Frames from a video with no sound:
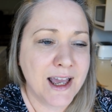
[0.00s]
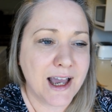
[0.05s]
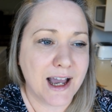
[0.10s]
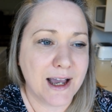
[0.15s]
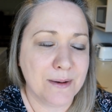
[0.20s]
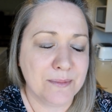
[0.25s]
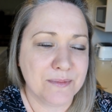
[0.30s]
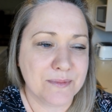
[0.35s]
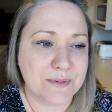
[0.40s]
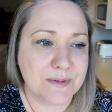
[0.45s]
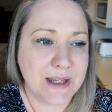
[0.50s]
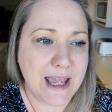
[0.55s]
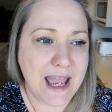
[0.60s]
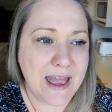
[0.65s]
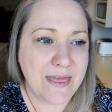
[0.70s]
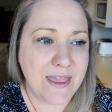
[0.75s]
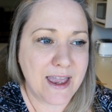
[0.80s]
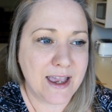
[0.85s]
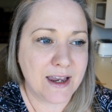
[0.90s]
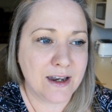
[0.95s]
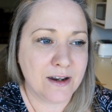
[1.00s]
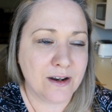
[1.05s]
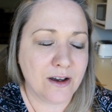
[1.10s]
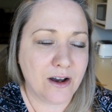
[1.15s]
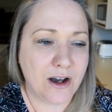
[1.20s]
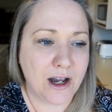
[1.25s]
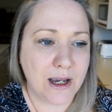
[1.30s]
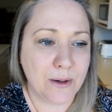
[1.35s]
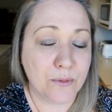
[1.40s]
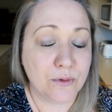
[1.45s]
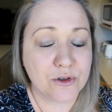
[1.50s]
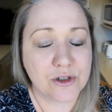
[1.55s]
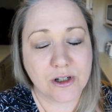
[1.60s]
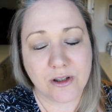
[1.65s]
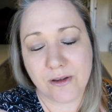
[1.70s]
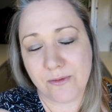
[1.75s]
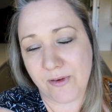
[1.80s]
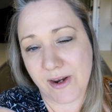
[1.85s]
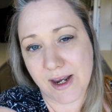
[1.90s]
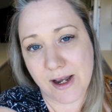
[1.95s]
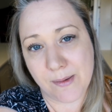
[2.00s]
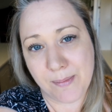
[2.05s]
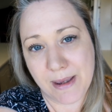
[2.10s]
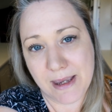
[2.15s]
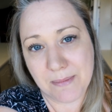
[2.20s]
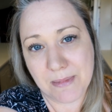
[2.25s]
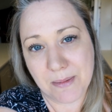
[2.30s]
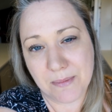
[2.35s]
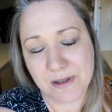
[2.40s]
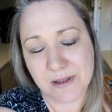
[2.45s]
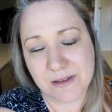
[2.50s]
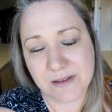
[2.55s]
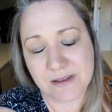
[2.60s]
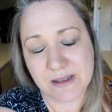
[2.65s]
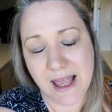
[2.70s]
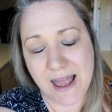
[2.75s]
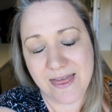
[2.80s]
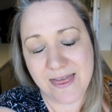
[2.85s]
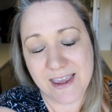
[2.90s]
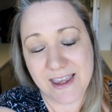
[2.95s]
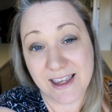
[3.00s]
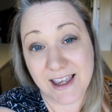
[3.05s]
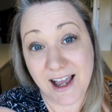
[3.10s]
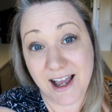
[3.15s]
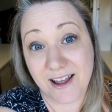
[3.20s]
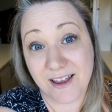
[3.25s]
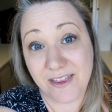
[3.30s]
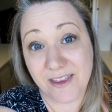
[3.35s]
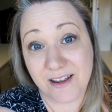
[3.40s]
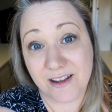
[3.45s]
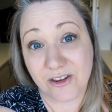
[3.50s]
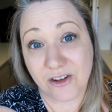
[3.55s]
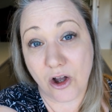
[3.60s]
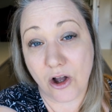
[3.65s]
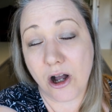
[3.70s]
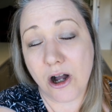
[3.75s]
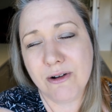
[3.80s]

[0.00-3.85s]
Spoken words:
and then I will show the VIP members the other lot.